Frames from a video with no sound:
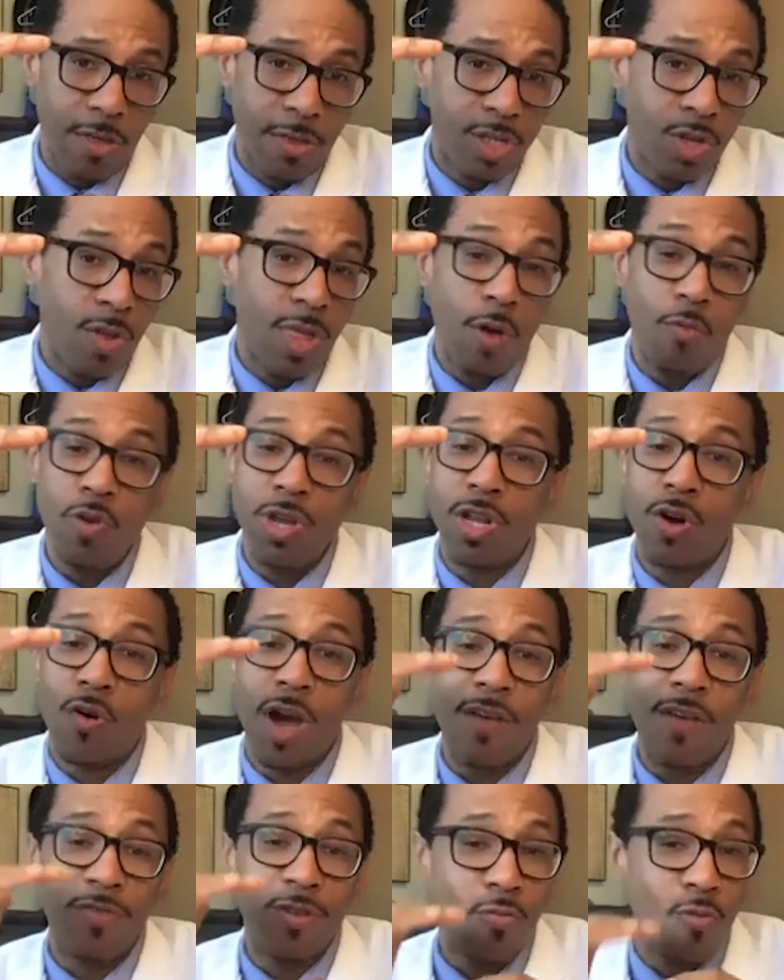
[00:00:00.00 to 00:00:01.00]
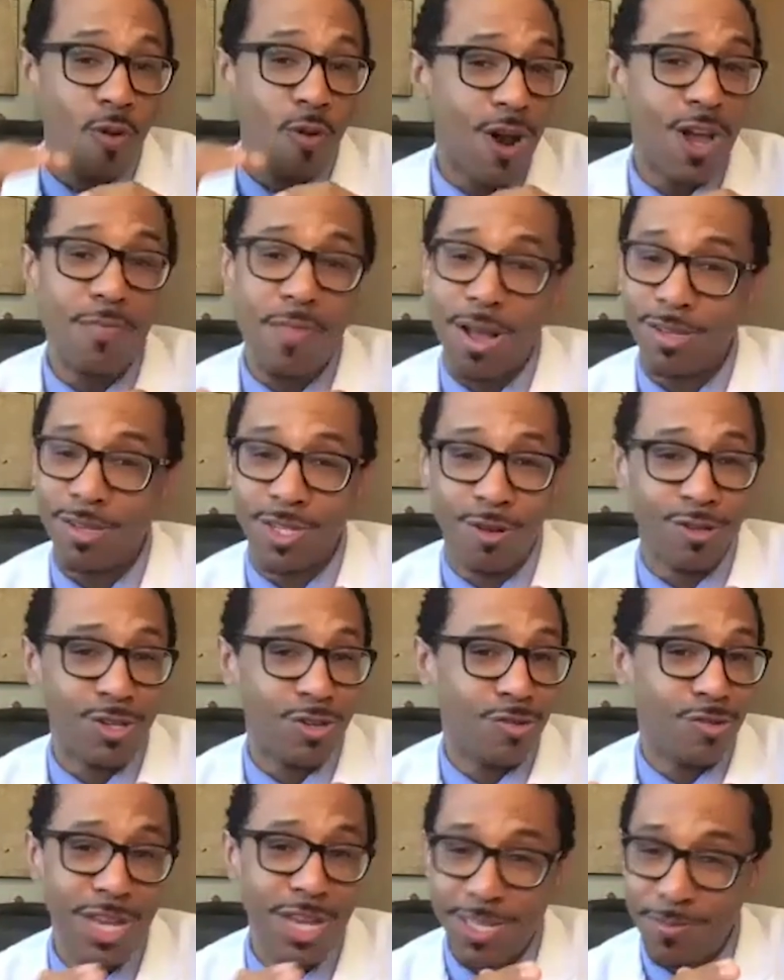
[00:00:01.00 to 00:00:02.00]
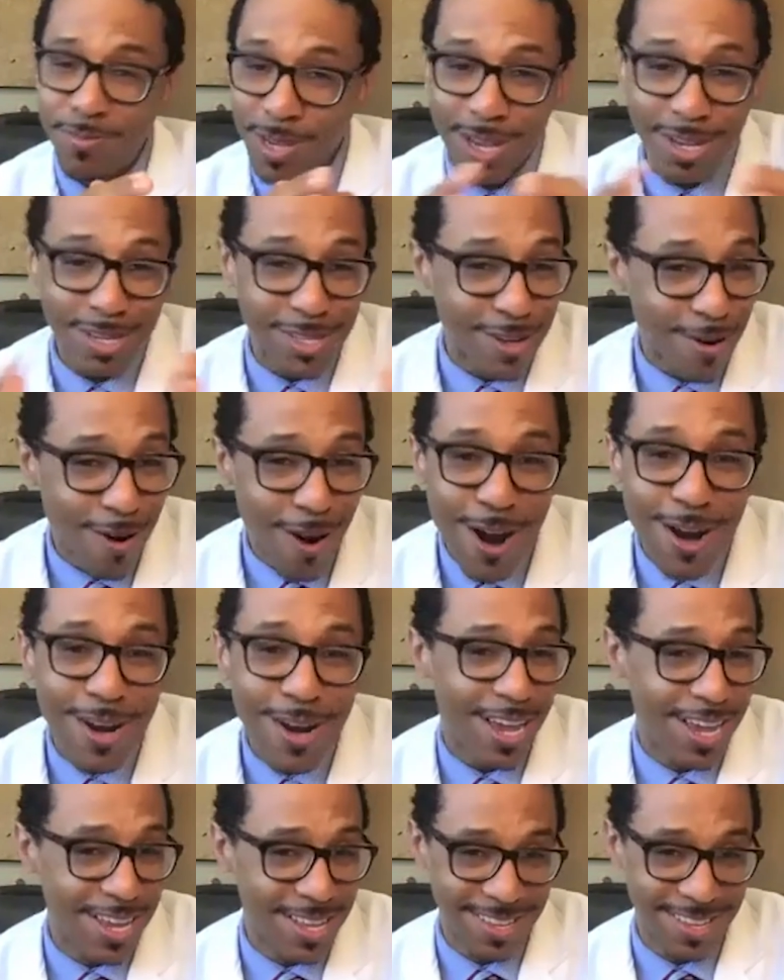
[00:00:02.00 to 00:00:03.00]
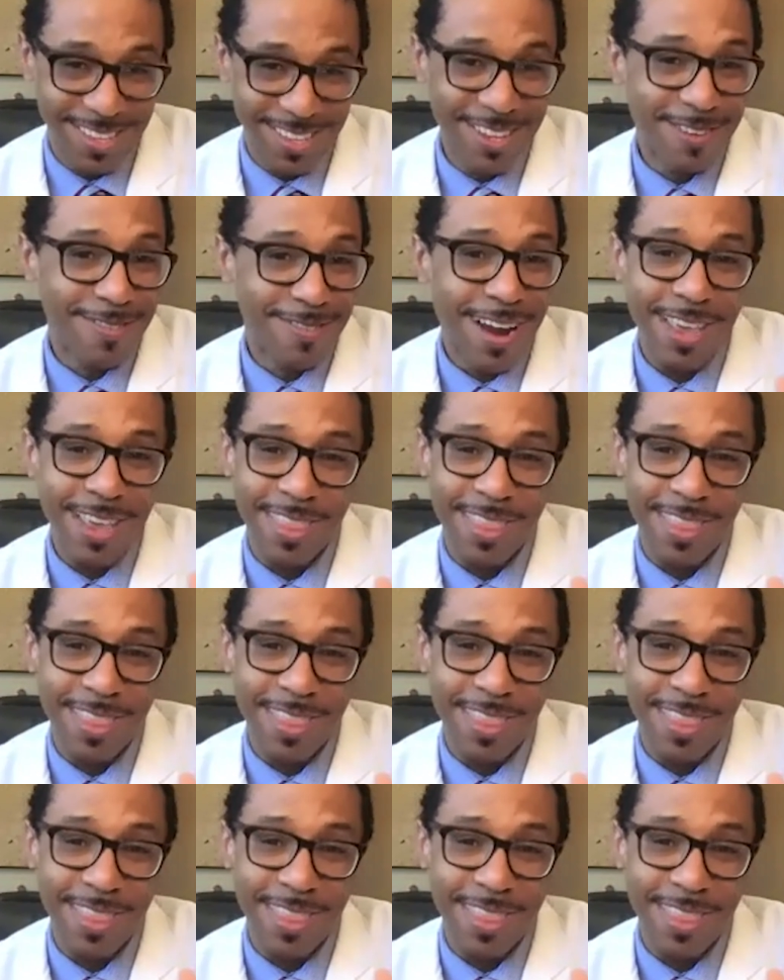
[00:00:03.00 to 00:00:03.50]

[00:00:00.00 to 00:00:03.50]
so that we don't have to worry about social needs because there are none, right?